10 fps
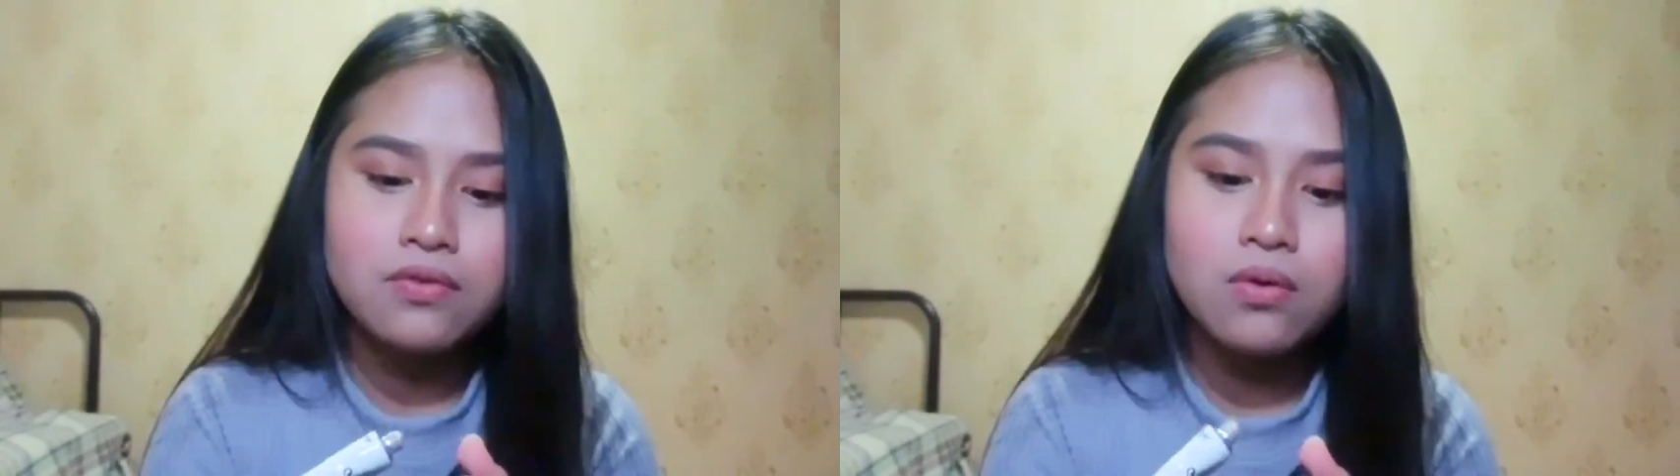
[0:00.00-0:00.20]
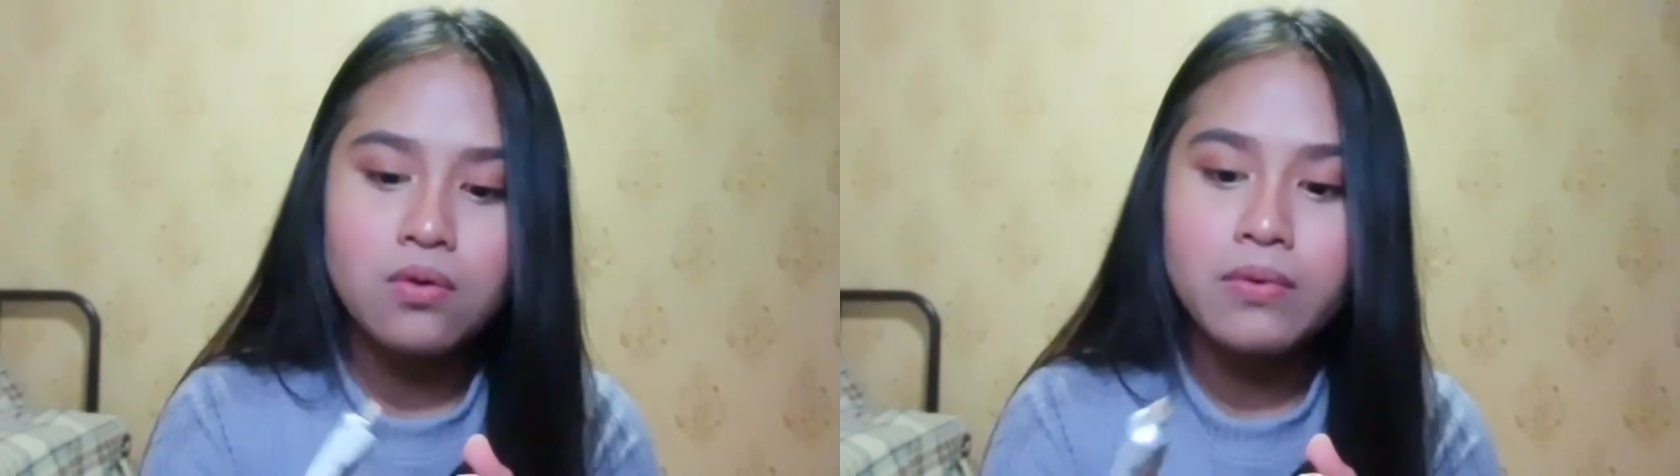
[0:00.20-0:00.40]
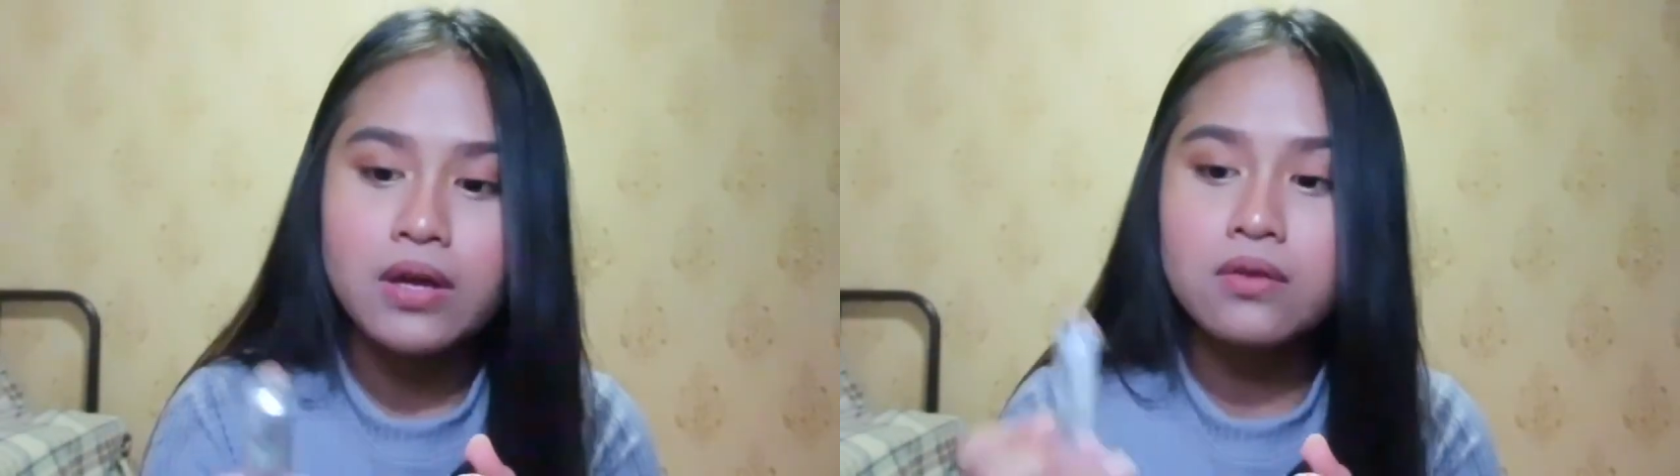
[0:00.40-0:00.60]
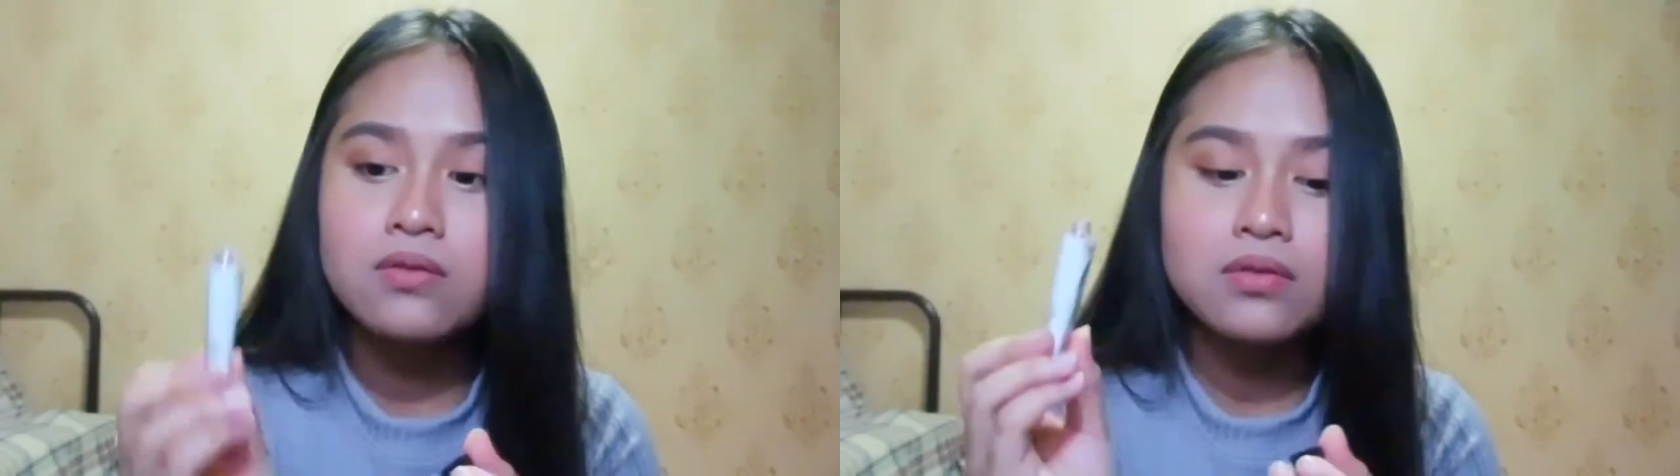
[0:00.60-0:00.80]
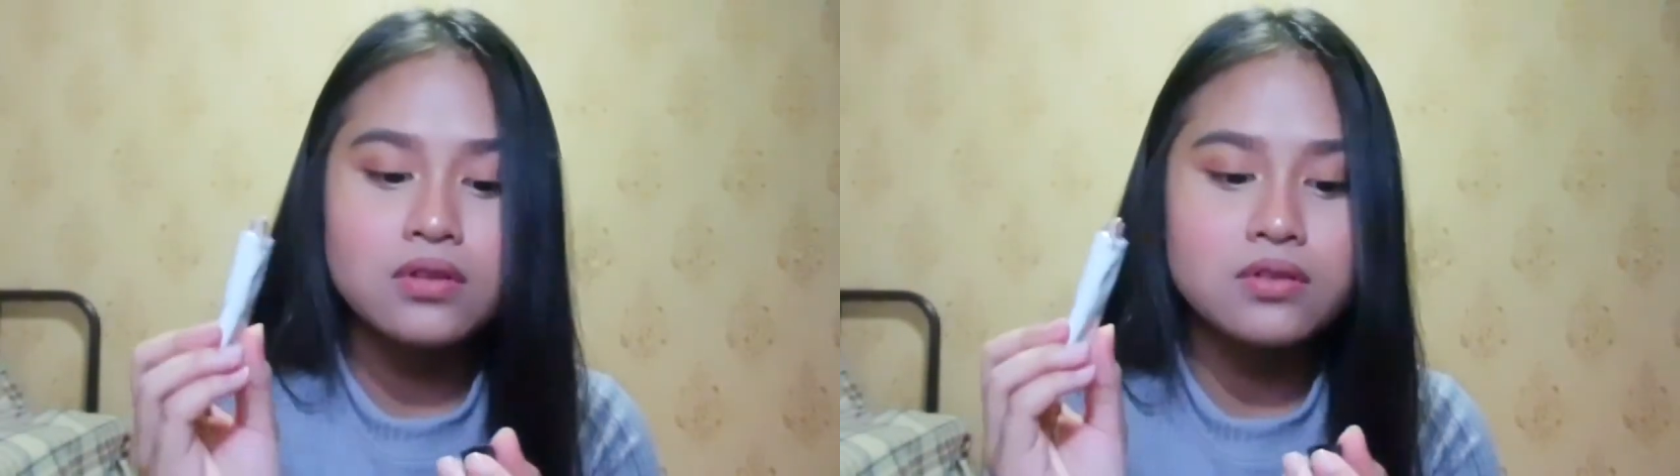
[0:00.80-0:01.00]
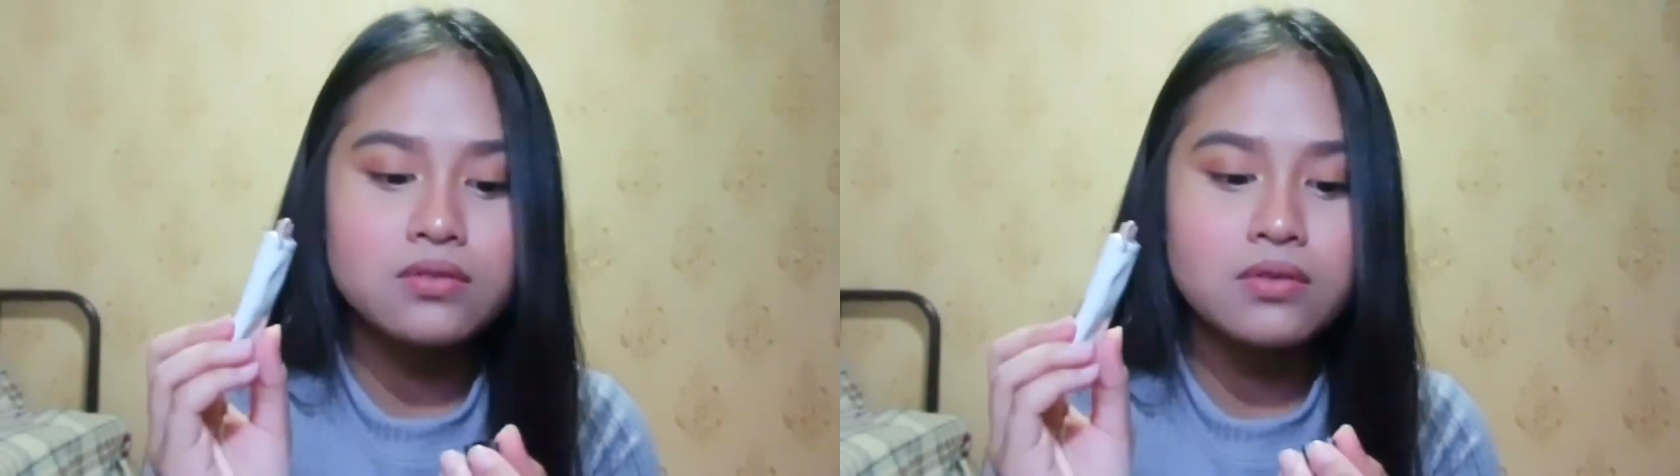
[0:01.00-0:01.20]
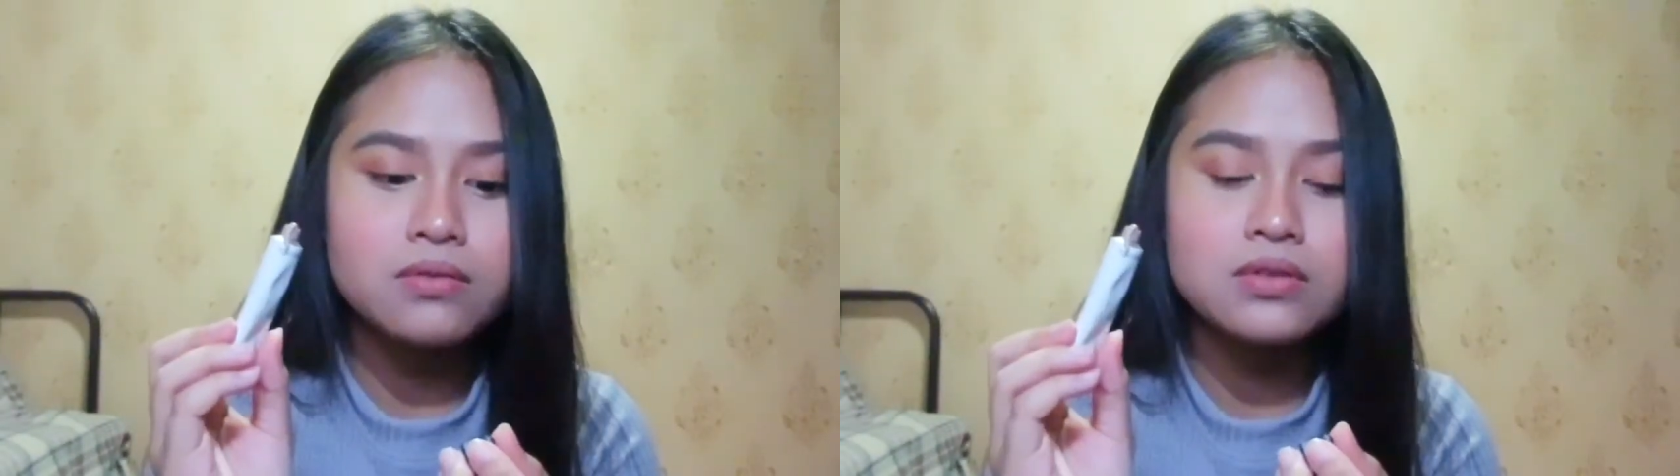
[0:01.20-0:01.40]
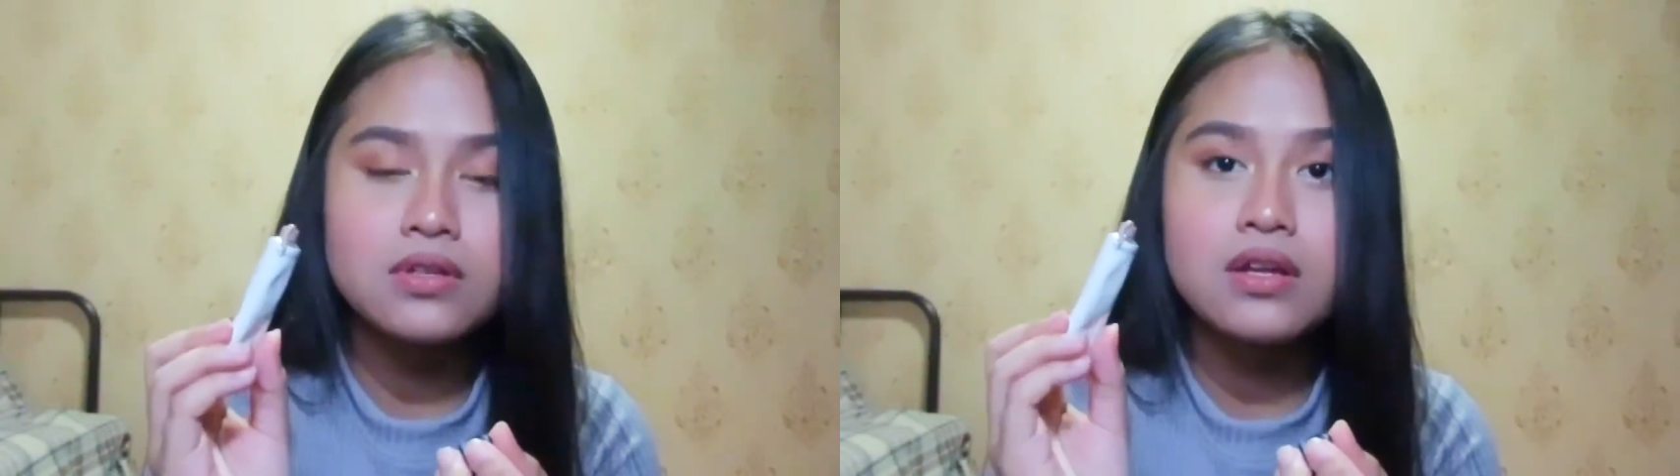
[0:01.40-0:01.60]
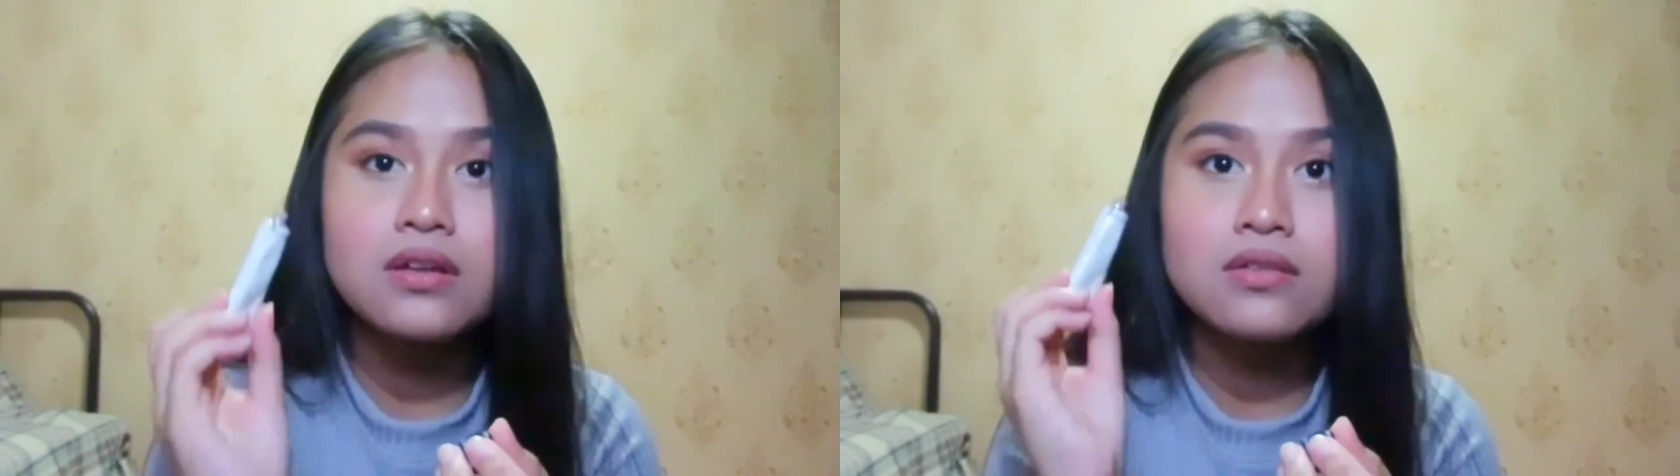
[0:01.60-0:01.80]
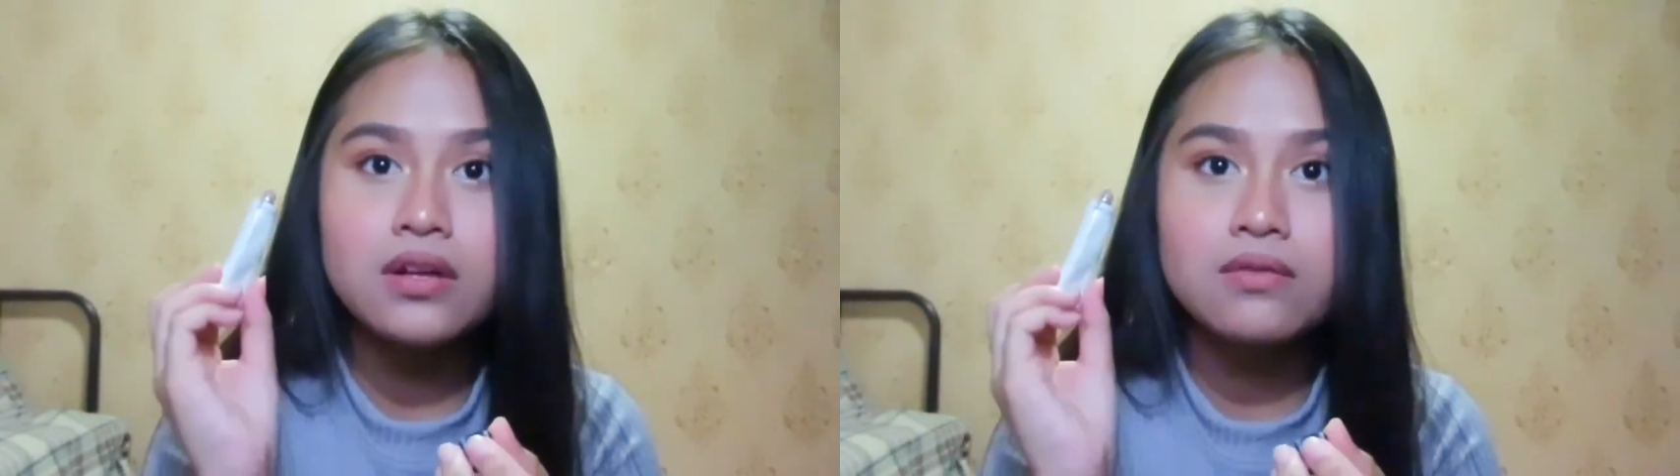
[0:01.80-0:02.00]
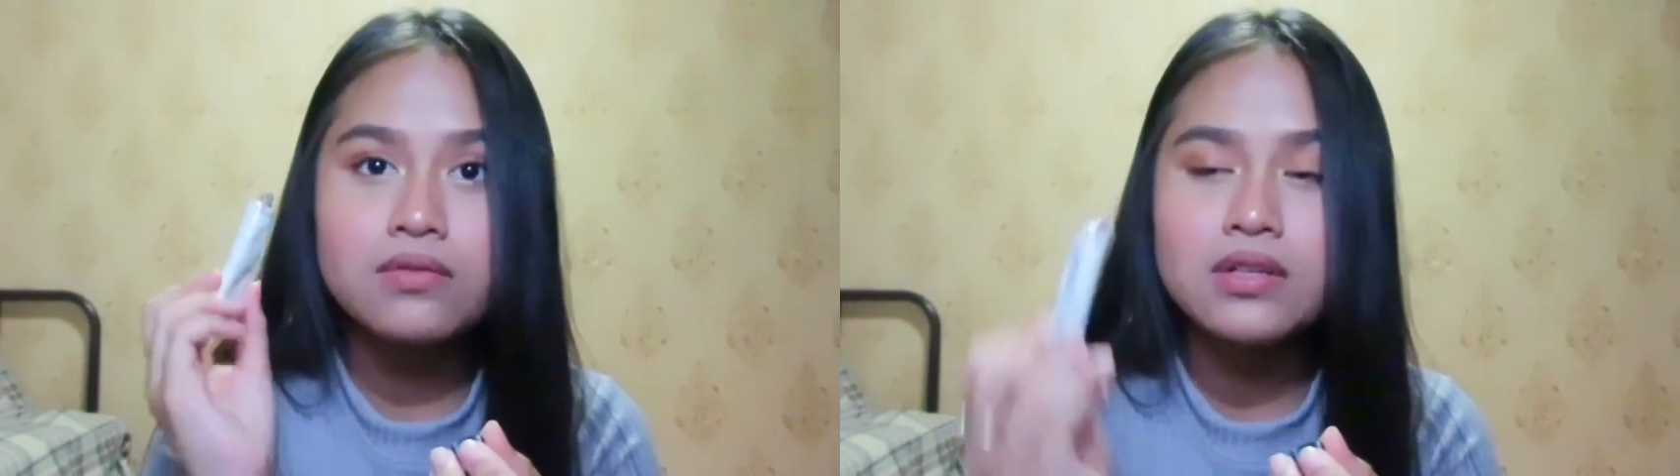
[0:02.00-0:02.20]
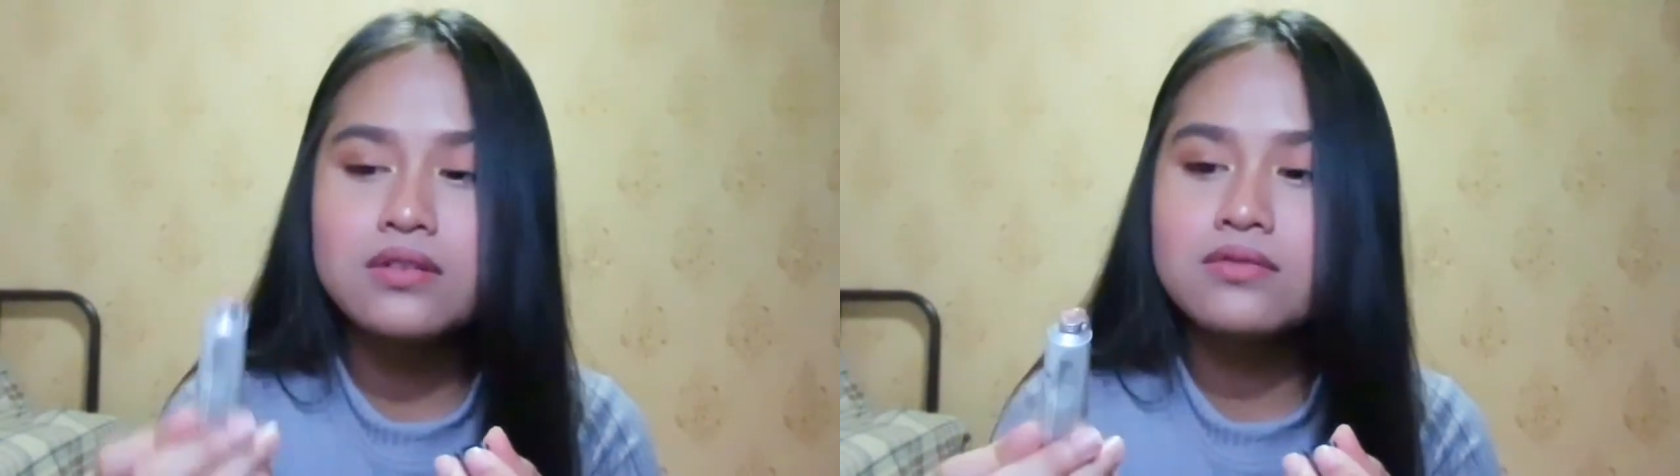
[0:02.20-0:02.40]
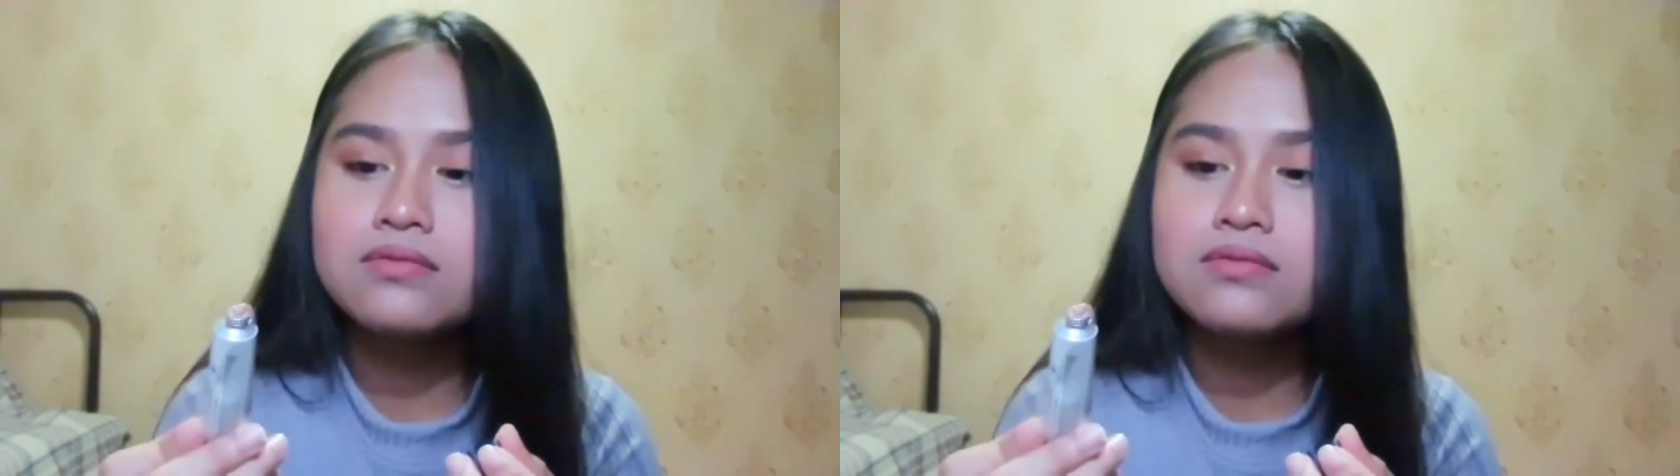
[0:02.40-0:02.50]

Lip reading: Oh my goodness, what was that? Like what?